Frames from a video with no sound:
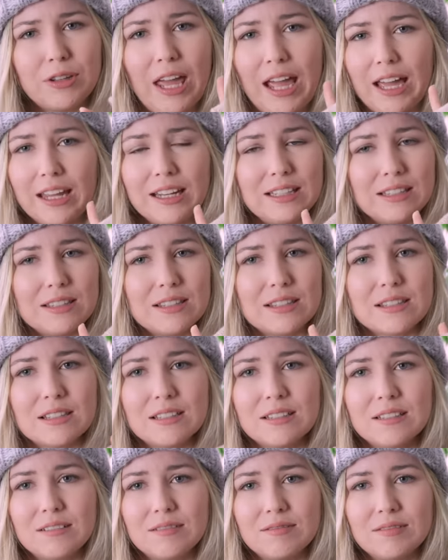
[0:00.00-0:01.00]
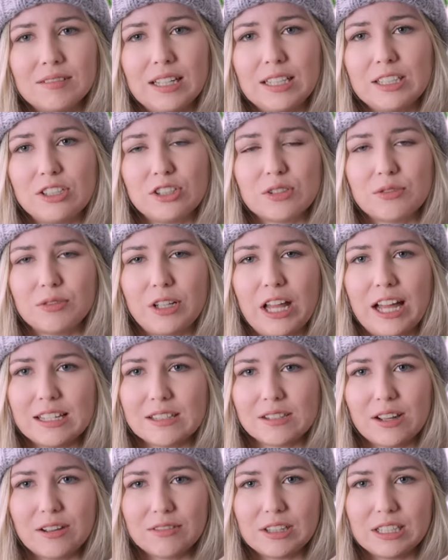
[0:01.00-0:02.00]
that it's it just
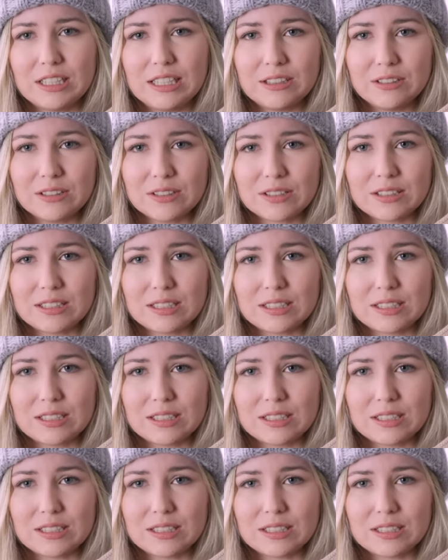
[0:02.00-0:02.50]
flies off the needles.